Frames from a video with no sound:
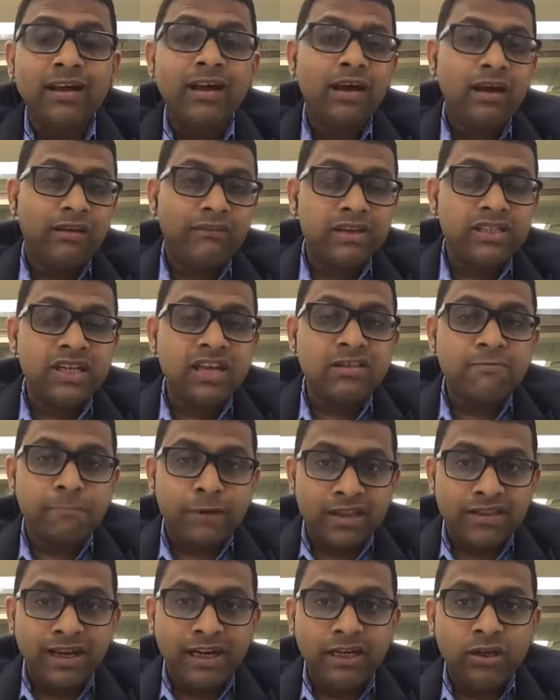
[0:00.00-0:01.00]
which is
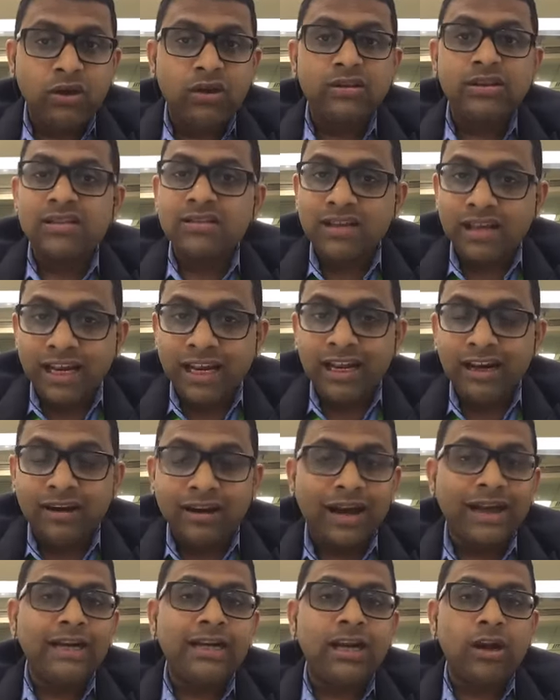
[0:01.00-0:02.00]
present on the screen
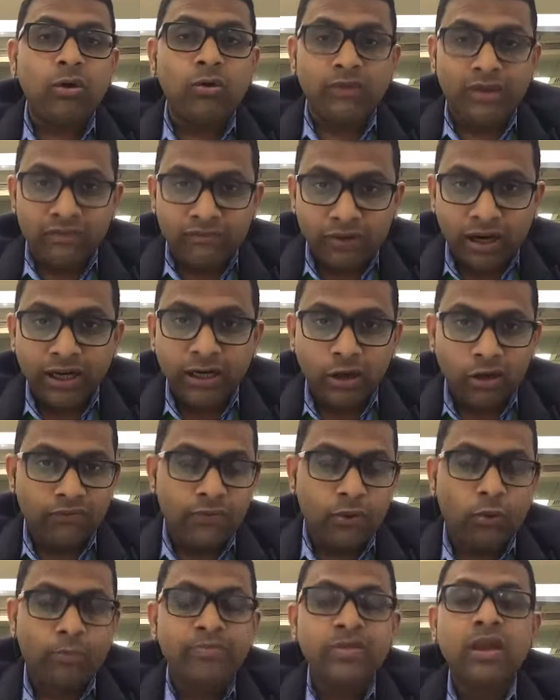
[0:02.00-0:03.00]
right now in front of
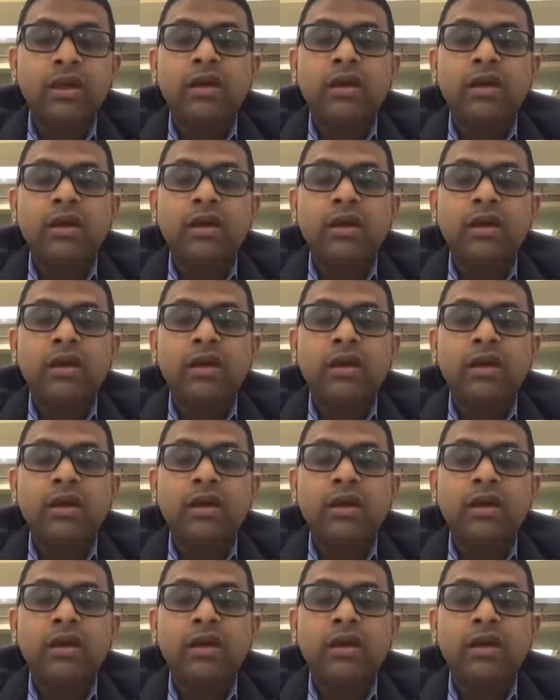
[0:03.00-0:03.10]
you.